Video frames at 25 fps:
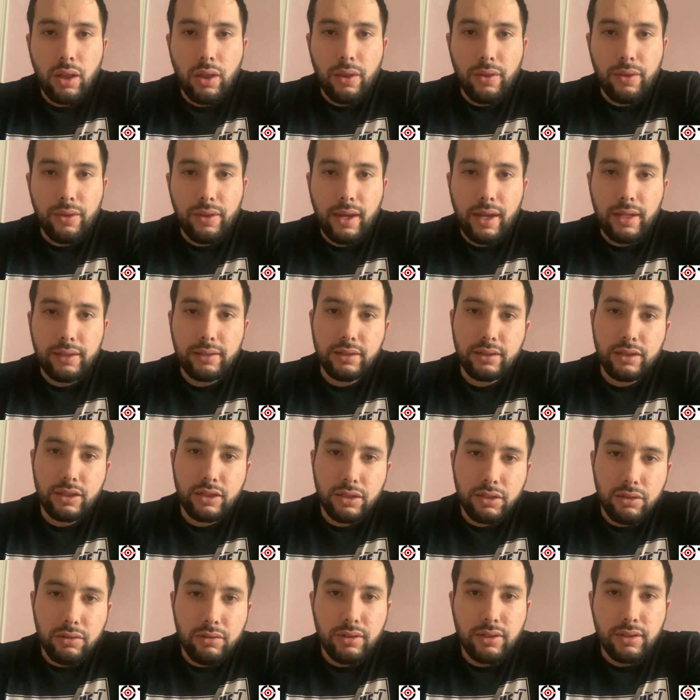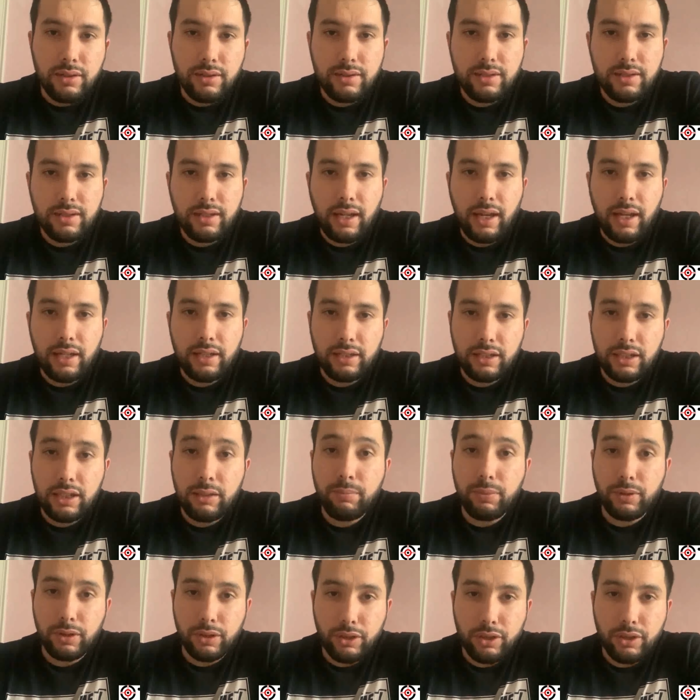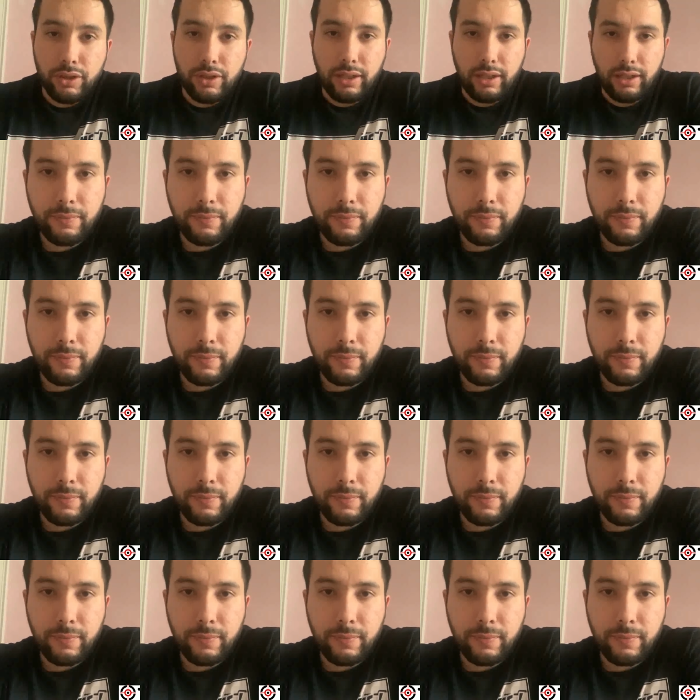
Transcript: that students can keep learning.